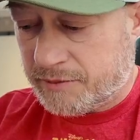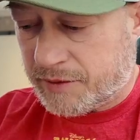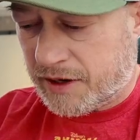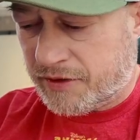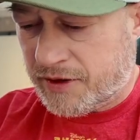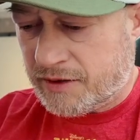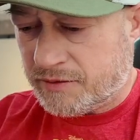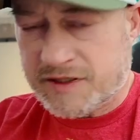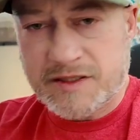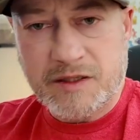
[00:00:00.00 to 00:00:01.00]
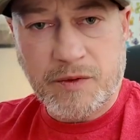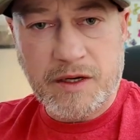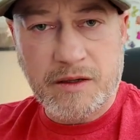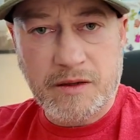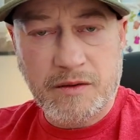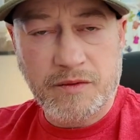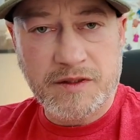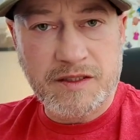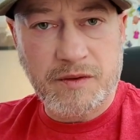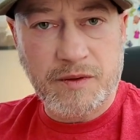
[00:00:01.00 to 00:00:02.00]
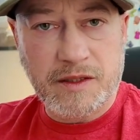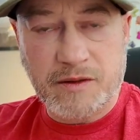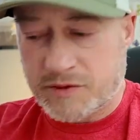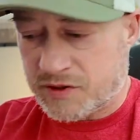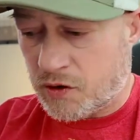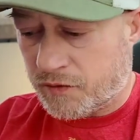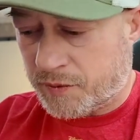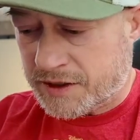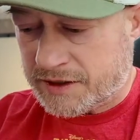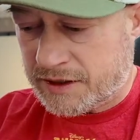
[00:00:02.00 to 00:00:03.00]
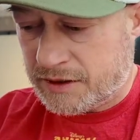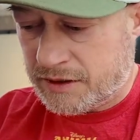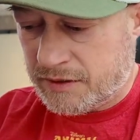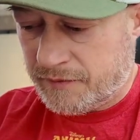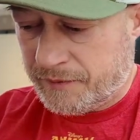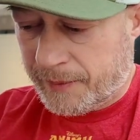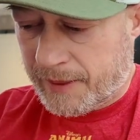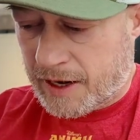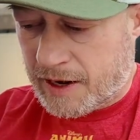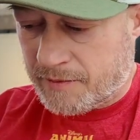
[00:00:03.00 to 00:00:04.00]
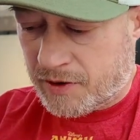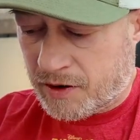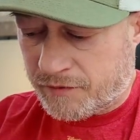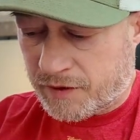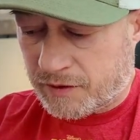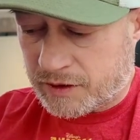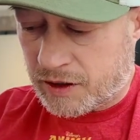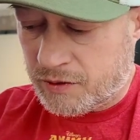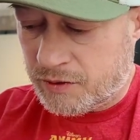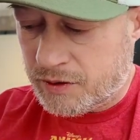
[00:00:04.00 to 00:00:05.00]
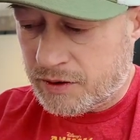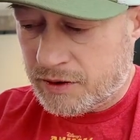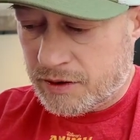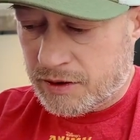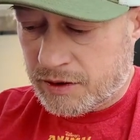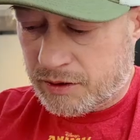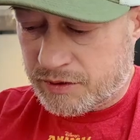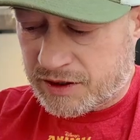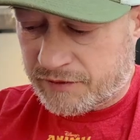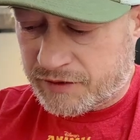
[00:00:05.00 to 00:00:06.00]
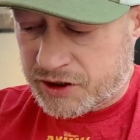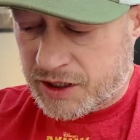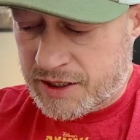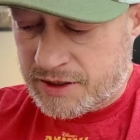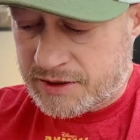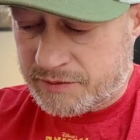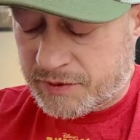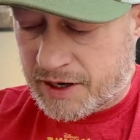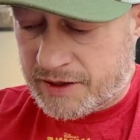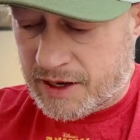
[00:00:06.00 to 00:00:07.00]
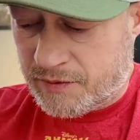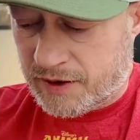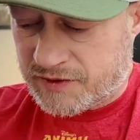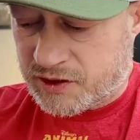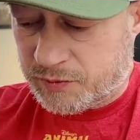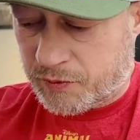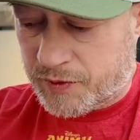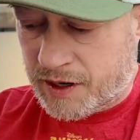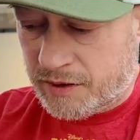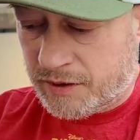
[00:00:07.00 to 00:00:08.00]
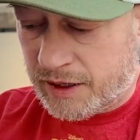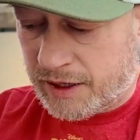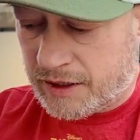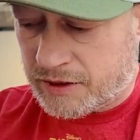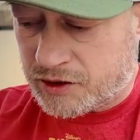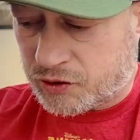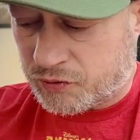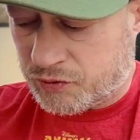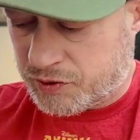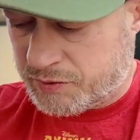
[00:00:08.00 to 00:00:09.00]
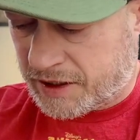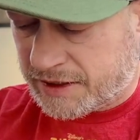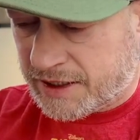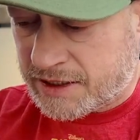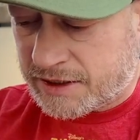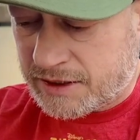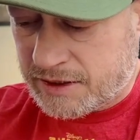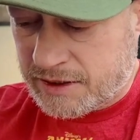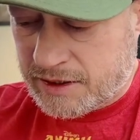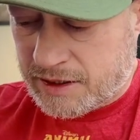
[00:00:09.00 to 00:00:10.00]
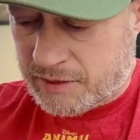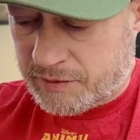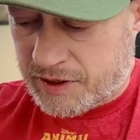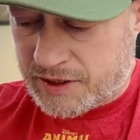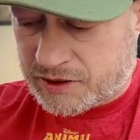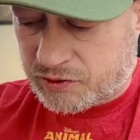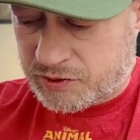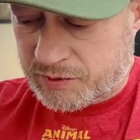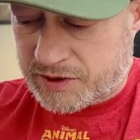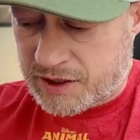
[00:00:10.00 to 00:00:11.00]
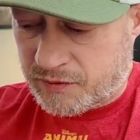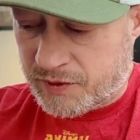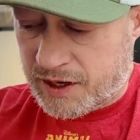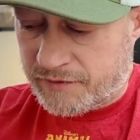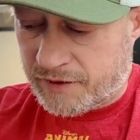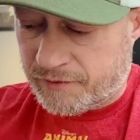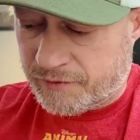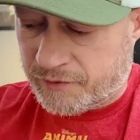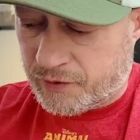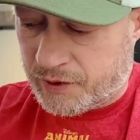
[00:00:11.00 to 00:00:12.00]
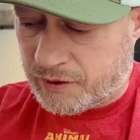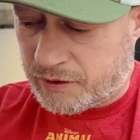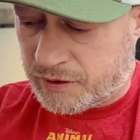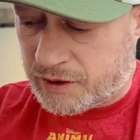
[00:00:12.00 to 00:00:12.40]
But I think, was this the one that was overprinted? How Far I'll Go. Gustav the Giant. Behind that, we have a super rare in Scrooge McDuck. Behind Scrooge McDuck, we have a foil